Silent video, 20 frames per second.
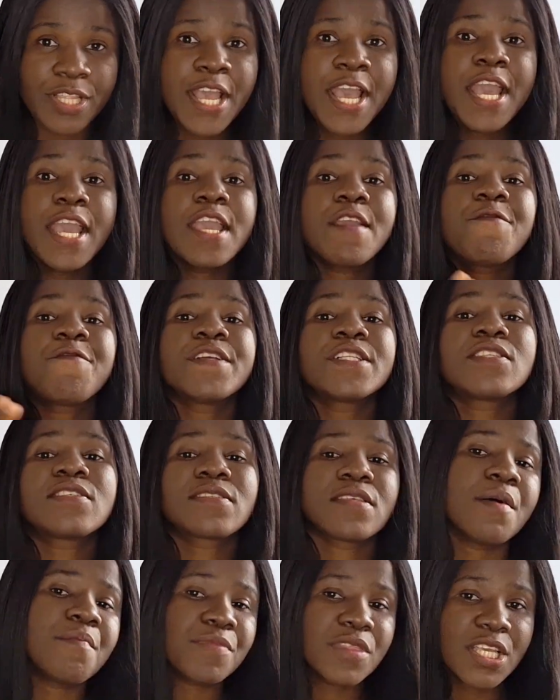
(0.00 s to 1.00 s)
If it's
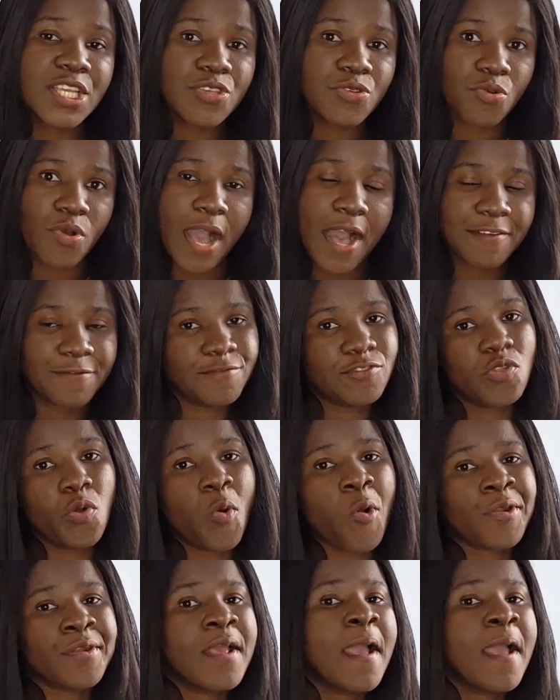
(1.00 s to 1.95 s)
something you have done,